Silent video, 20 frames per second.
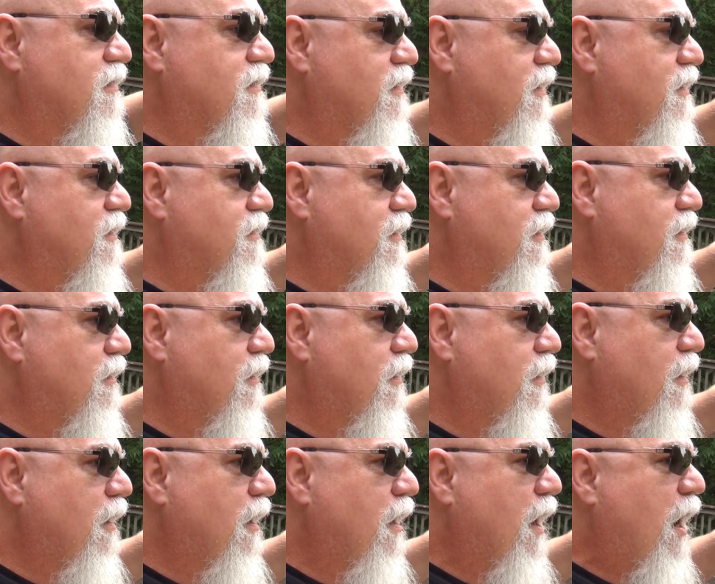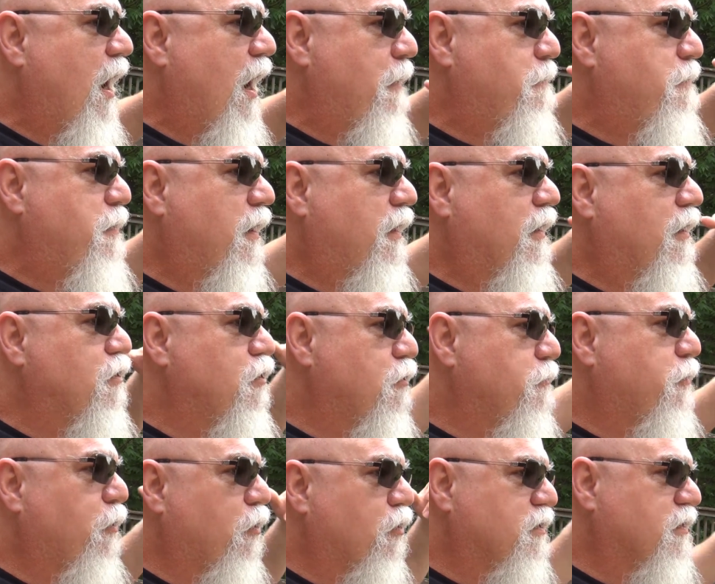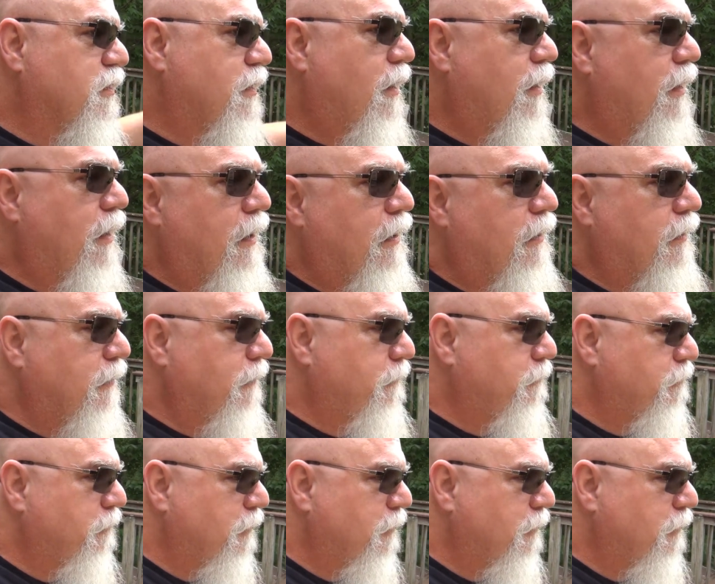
the season, I pick a new person I like.